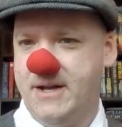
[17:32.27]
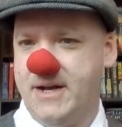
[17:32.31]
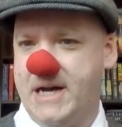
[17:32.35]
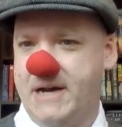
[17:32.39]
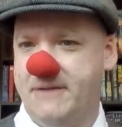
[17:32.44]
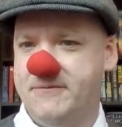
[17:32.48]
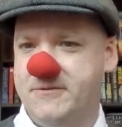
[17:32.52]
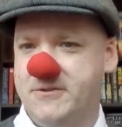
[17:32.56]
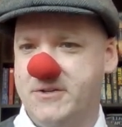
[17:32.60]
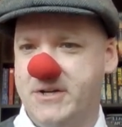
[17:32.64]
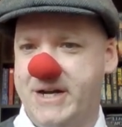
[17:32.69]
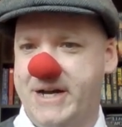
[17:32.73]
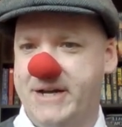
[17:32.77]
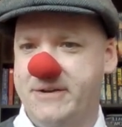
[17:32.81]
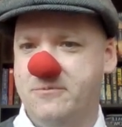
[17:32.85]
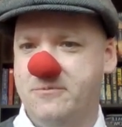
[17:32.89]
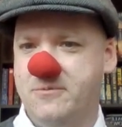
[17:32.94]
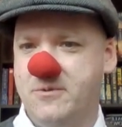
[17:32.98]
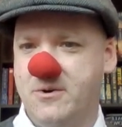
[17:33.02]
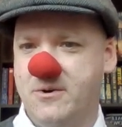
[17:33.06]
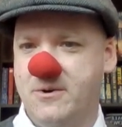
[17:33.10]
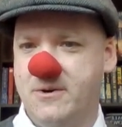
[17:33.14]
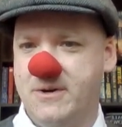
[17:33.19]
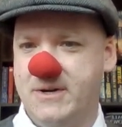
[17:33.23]
I've tried
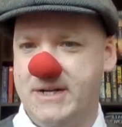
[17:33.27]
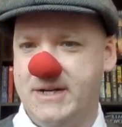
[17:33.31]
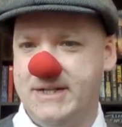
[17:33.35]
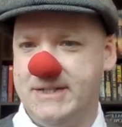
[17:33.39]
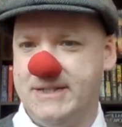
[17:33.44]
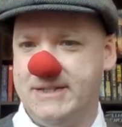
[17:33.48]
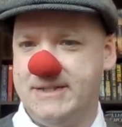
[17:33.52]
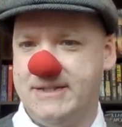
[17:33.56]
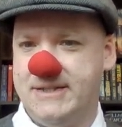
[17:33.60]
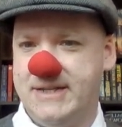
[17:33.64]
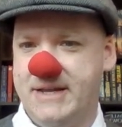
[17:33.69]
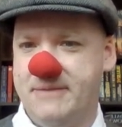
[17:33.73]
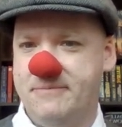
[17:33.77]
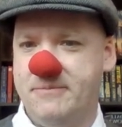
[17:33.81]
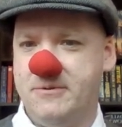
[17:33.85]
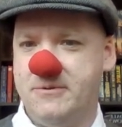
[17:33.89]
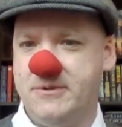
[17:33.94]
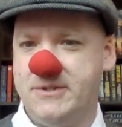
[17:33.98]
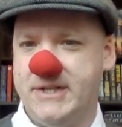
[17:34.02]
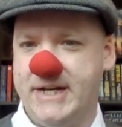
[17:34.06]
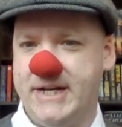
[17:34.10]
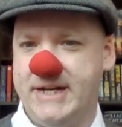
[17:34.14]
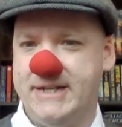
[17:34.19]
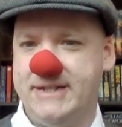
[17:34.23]
war and
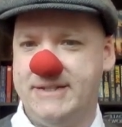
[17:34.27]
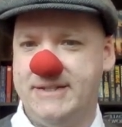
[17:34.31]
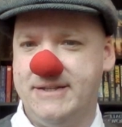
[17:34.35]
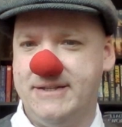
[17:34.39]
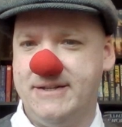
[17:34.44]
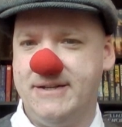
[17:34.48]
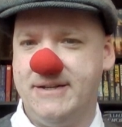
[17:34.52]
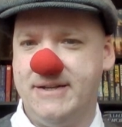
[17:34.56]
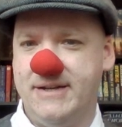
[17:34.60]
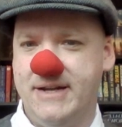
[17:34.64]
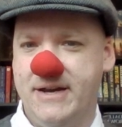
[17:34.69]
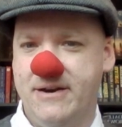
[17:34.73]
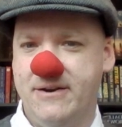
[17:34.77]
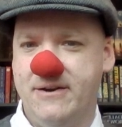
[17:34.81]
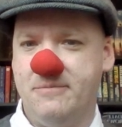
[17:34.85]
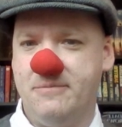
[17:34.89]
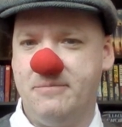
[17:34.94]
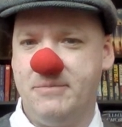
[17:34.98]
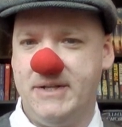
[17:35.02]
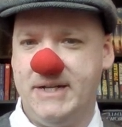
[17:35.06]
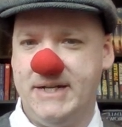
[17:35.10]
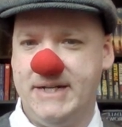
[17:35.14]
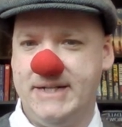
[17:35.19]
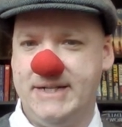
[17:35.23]
steeplechasing and
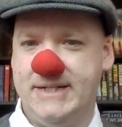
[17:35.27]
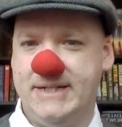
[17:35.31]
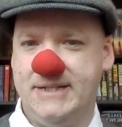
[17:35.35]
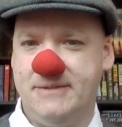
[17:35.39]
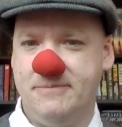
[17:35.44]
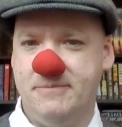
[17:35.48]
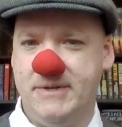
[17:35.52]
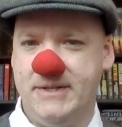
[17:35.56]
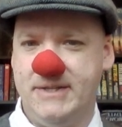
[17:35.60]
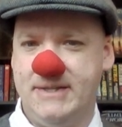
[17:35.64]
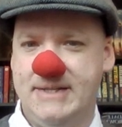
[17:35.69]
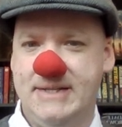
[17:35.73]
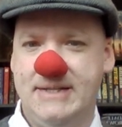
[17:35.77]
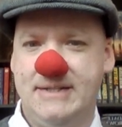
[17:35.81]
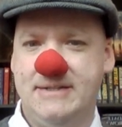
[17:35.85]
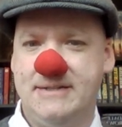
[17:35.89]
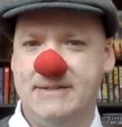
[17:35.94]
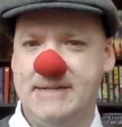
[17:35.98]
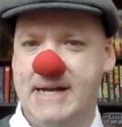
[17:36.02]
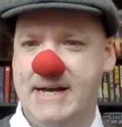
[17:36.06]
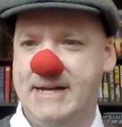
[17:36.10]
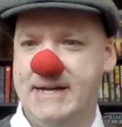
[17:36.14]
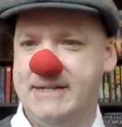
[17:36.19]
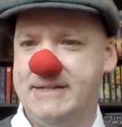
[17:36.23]
aeroplanes, but
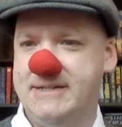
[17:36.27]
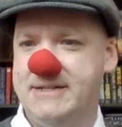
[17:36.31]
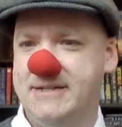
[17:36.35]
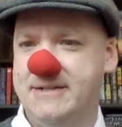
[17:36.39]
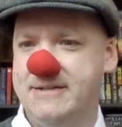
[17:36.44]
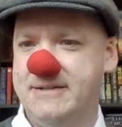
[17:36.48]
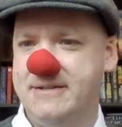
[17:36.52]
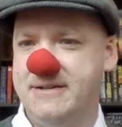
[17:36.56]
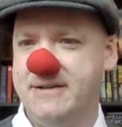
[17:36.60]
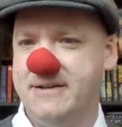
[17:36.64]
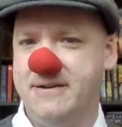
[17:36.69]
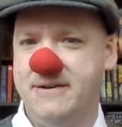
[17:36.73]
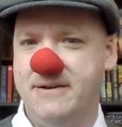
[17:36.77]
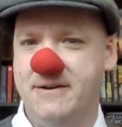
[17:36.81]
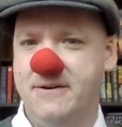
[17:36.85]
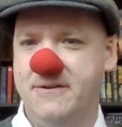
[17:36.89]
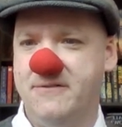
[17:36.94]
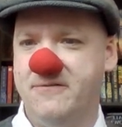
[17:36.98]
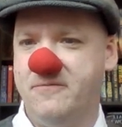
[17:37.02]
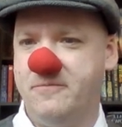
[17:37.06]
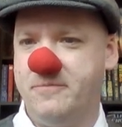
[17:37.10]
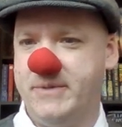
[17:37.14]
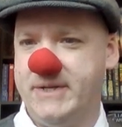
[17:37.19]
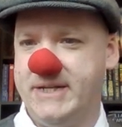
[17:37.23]
this hunting
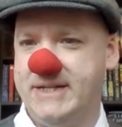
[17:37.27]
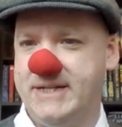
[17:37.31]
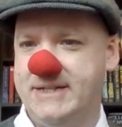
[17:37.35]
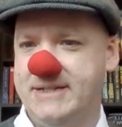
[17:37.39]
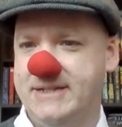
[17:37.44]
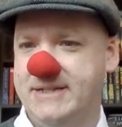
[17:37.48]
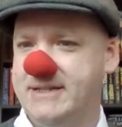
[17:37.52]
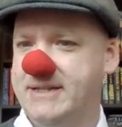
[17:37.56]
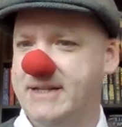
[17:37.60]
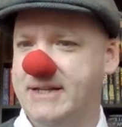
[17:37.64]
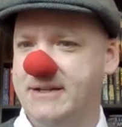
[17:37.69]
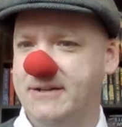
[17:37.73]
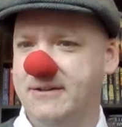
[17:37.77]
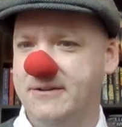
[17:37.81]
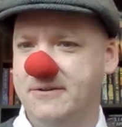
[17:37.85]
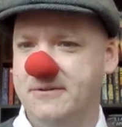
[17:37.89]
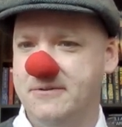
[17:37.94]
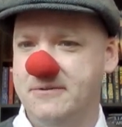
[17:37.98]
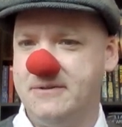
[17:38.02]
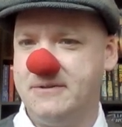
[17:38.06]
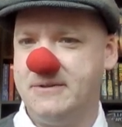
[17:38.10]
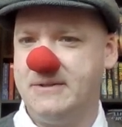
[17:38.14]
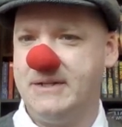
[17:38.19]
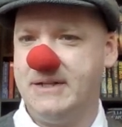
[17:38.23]
of beasts that
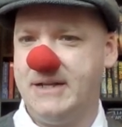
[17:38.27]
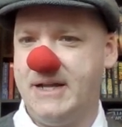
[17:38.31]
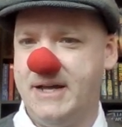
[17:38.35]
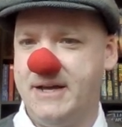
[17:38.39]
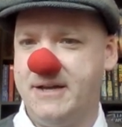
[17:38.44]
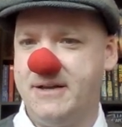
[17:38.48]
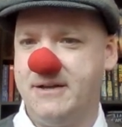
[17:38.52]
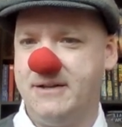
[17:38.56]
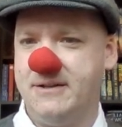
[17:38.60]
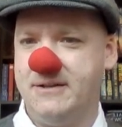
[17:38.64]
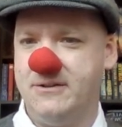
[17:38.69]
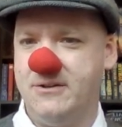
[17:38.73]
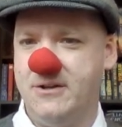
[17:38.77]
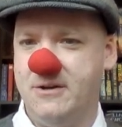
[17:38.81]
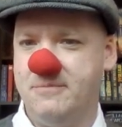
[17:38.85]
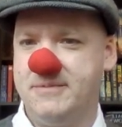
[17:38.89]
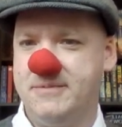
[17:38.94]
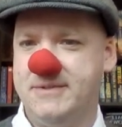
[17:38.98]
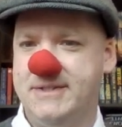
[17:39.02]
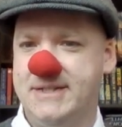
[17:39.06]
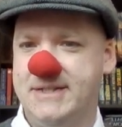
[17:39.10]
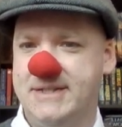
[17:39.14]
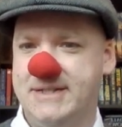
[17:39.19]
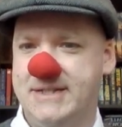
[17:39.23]
look like a
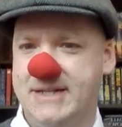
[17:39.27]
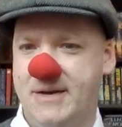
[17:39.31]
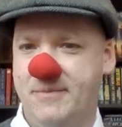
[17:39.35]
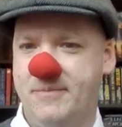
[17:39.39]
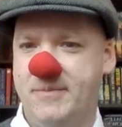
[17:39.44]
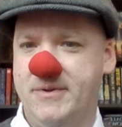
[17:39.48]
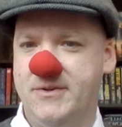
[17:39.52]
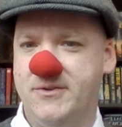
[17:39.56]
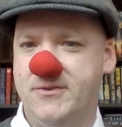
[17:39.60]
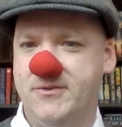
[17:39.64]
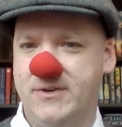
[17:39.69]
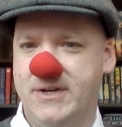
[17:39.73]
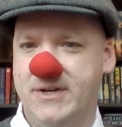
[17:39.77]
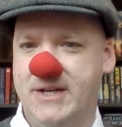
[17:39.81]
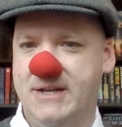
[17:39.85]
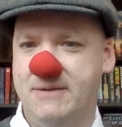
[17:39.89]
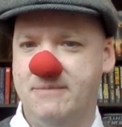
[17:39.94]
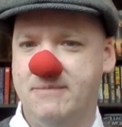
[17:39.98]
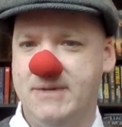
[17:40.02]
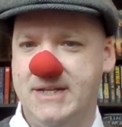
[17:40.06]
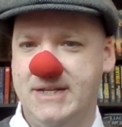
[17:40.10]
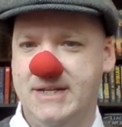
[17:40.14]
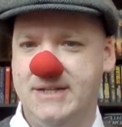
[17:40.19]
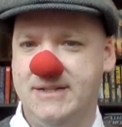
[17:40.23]
lobster supper
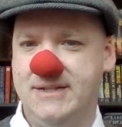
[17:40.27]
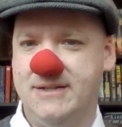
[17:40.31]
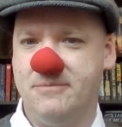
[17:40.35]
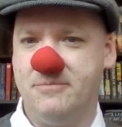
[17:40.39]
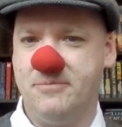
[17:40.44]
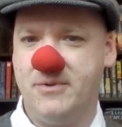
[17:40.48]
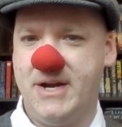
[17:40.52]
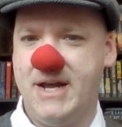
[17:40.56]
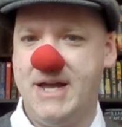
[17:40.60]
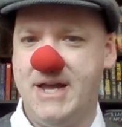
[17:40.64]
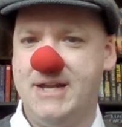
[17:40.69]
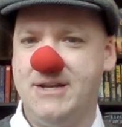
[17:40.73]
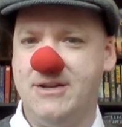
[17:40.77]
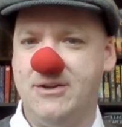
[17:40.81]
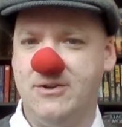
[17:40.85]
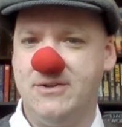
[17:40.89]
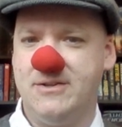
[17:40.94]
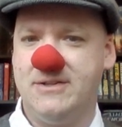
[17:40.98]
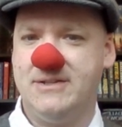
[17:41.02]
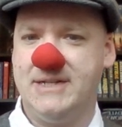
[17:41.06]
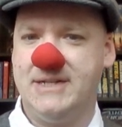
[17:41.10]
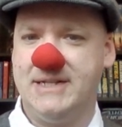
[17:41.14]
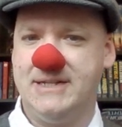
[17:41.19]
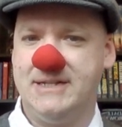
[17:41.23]
dream is a brand
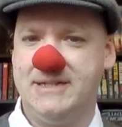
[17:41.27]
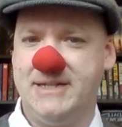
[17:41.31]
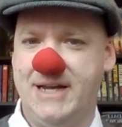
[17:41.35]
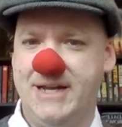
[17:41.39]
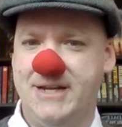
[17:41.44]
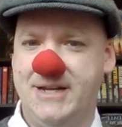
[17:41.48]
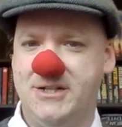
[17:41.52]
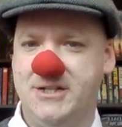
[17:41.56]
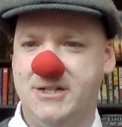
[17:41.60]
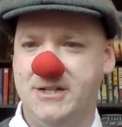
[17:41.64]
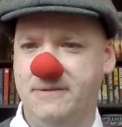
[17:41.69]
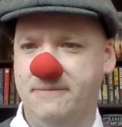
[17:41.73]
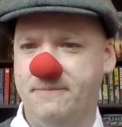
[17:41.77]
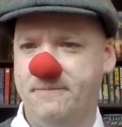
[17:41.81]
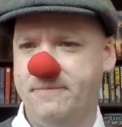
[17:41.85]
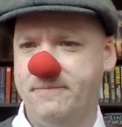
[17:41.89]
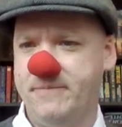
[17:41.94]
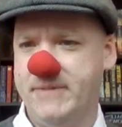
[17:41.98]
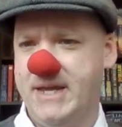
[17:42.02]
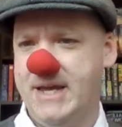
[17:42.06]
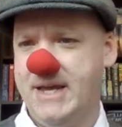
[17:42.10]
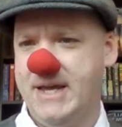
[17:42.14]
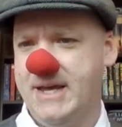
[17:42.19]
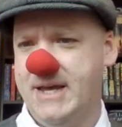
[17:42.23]
new sensation."
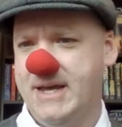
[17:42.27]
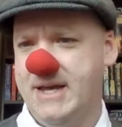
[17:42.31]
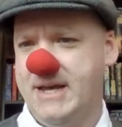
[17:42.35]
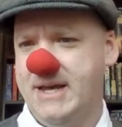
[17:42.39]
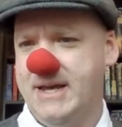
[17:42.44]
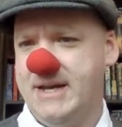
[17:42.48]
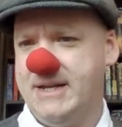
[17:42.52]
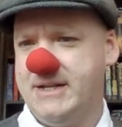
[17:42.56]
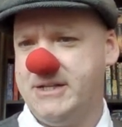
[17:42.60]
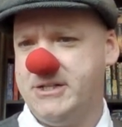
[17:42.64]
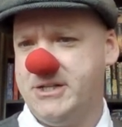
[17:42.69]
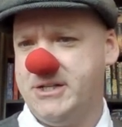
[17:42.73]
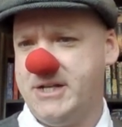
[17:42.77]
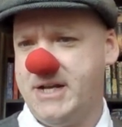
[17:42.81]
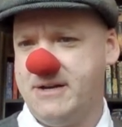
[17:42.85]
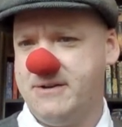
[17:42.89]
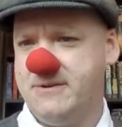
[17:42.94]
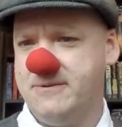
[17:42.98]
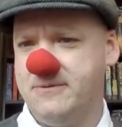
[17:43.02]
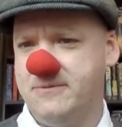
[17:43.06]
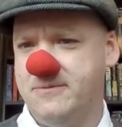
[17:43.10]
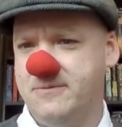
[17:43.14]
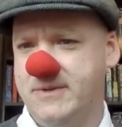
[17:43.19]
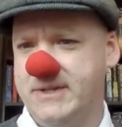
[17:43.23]
He
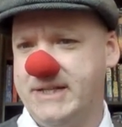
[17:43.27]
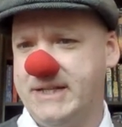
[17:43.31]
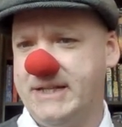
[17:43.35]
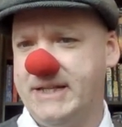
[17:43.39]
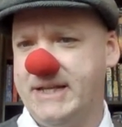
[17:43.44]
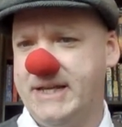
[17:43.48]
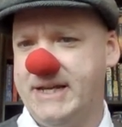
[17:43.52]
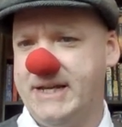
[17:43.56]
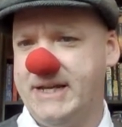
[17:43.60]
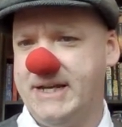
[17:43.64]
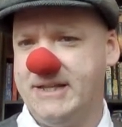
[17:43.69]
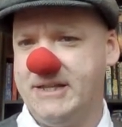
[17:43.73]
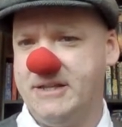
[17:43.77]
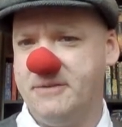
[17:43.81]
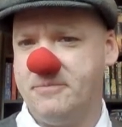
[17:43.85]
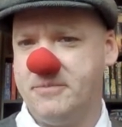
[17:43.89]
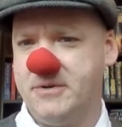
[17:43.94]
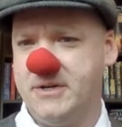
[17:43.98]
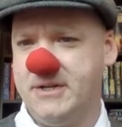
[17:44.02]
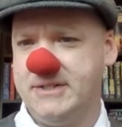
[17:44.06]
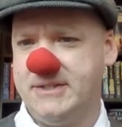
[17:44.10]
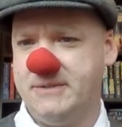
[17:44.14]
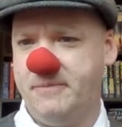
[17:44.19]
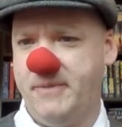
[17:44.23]
chuckled with glee at the
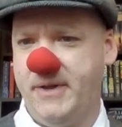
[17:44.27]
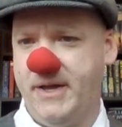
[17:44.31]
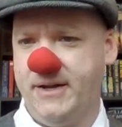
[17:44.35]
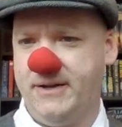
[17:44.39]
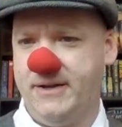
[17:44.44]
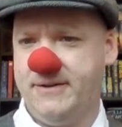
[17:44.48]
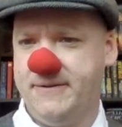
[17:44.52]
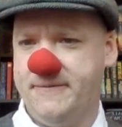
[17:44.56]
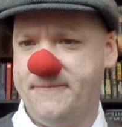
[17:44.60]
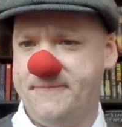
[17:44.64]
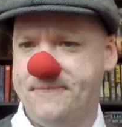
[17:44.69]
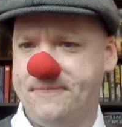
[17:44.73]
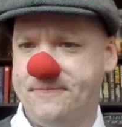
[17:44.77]
prospect.